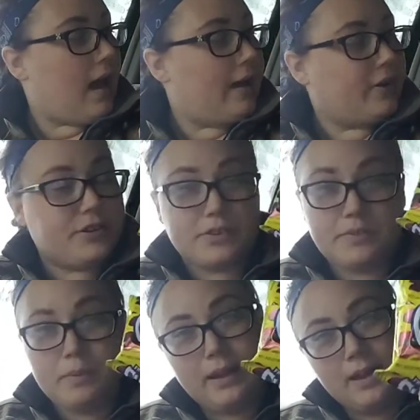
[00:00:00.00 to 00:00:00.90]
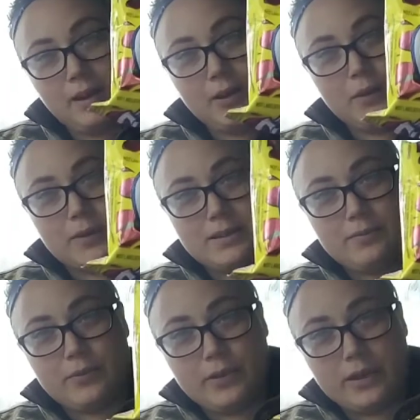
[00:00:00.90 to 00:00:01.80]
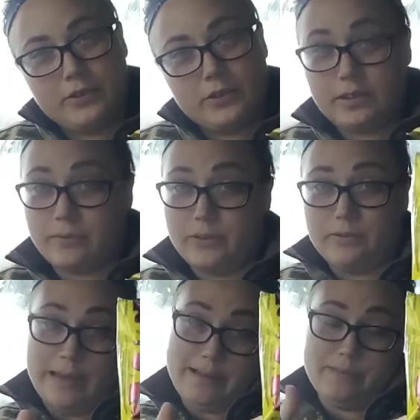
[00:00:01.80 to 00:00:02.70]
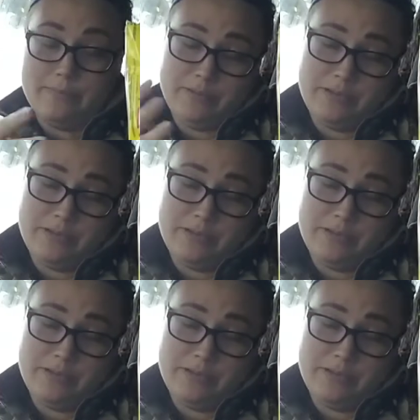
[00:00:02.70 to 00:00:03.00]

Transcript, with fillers: I could just be like, here, you want some fruit gushers if you like them.